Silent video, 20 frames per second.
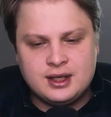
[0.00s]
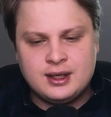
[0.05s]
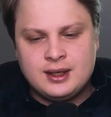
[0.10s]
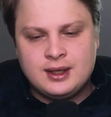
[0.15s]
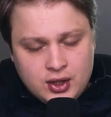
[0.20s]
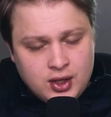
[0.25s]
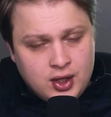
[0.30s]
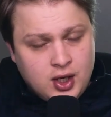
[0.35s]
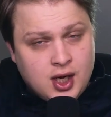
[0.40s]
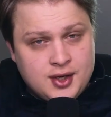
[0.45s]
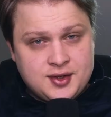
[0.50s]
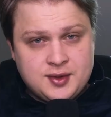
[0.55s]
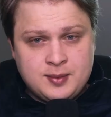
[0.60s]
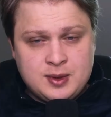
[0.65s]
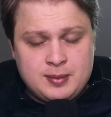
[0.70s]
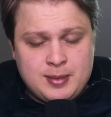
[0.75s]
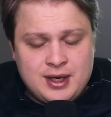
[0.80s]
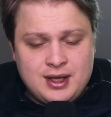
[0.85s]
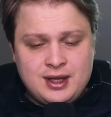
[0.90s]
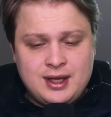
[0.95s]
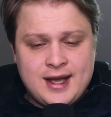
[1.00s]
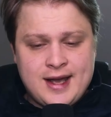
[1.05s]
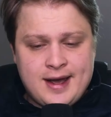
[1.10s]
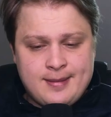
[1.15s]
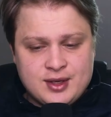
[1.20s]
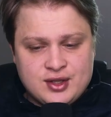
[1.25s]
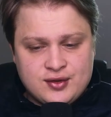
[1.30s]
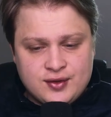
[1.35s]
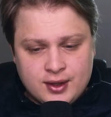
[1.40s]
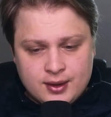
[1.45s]
It could cause some spin in the
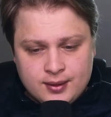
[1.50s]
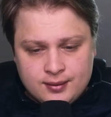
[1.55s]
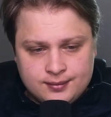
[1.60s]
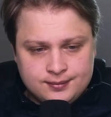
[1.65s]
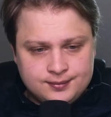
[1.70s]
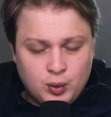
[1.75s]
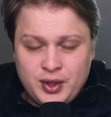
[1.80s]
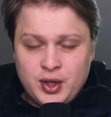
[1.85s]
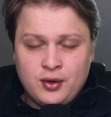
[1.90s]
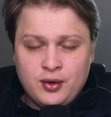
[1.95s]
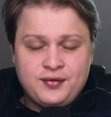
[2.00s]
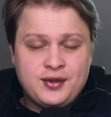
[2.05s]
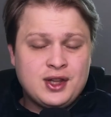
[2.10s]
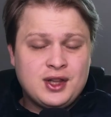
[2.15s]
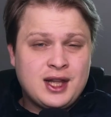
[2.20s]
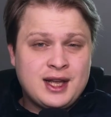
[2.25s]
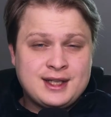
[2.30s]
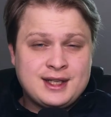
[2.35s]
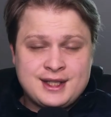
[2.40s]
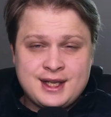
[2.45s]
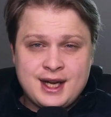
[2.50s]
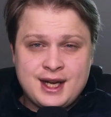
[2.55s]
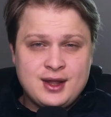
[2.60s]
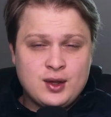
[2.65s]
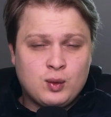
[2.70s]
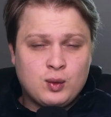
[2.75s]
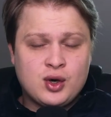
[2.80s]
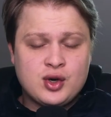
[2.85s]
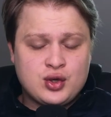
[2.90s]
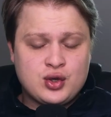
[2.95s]
atmosphere. Really don't feel like saying
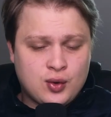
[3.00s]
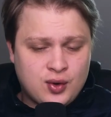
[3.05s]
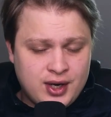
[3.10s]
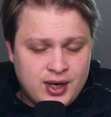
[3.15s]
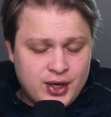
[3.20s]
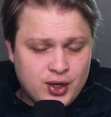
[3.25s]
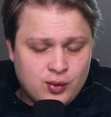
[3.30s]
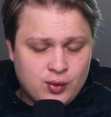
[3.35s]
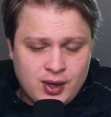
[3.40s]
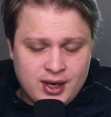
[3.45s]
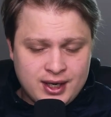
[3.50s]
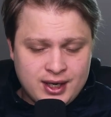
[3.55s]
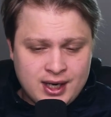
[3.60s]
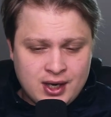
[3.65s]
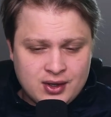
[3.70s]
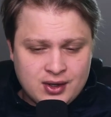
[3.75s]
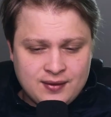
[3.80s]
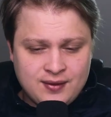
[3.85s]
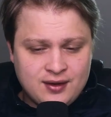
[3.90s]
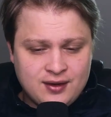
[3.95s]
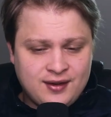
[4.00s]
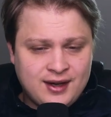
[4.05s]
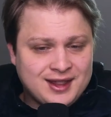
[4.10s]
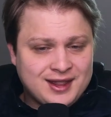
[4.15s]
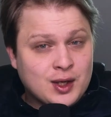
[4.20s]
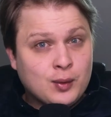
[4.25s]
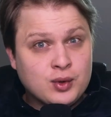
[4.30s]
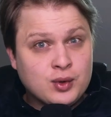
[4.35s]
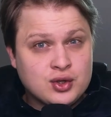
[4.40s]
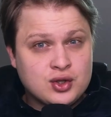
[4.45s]
the word tornado right now, given the fact
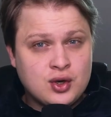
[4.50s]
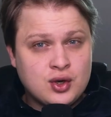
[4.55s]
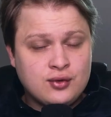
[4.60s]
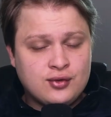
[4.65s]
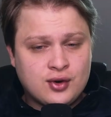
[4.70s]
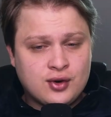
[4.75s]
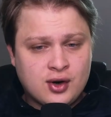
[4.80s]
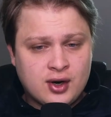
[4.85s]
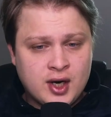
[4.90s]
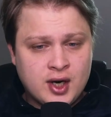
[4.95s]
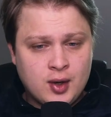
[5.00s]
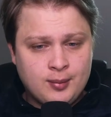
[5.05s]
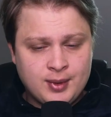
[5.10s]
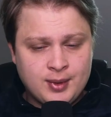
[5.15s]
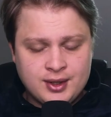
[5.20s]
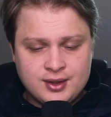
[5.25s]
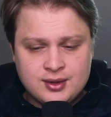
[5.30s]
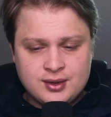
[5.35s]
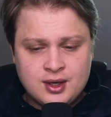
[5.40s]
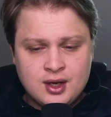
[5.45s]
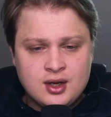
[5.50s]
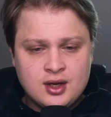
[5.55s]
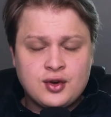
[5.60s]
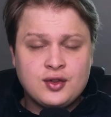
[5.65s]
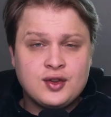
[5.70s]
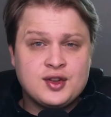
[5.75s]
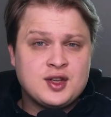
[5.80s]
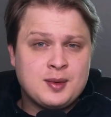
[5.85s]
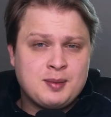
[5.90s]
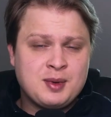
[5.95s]
that we're so far out, but it's
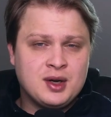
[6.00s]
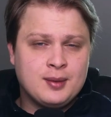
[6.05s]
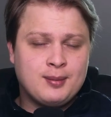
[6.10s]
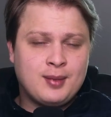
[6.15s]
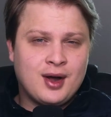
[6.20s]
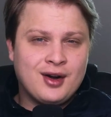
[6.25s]
certainly something